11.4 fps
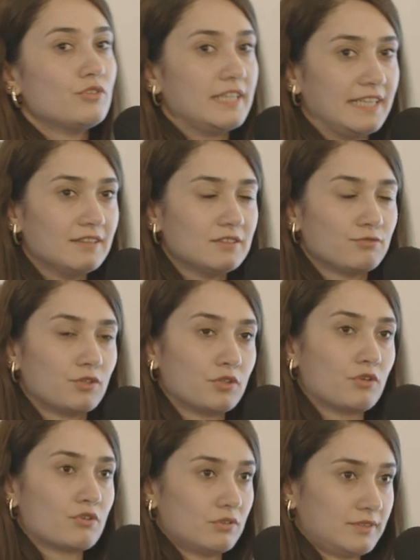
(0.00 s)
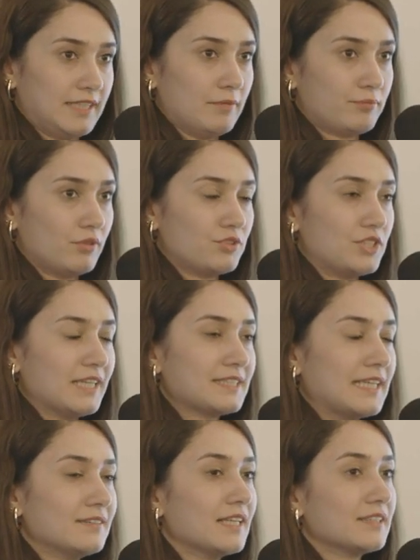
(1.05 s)
you need for your content projects,
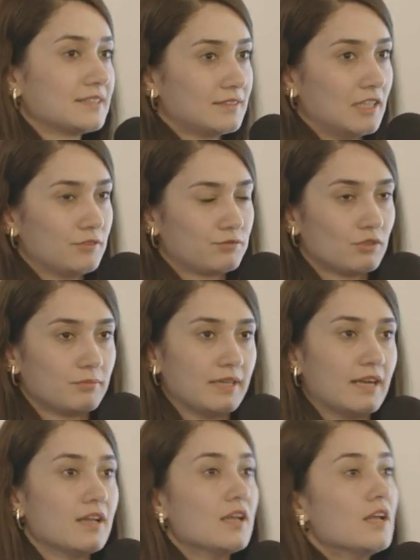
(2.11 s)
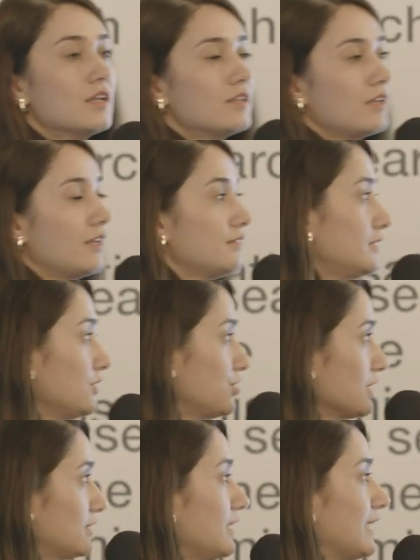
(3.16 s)
and then start from there. This is
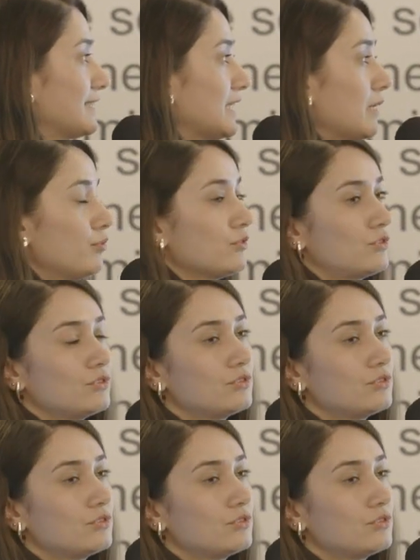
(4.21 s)
just an example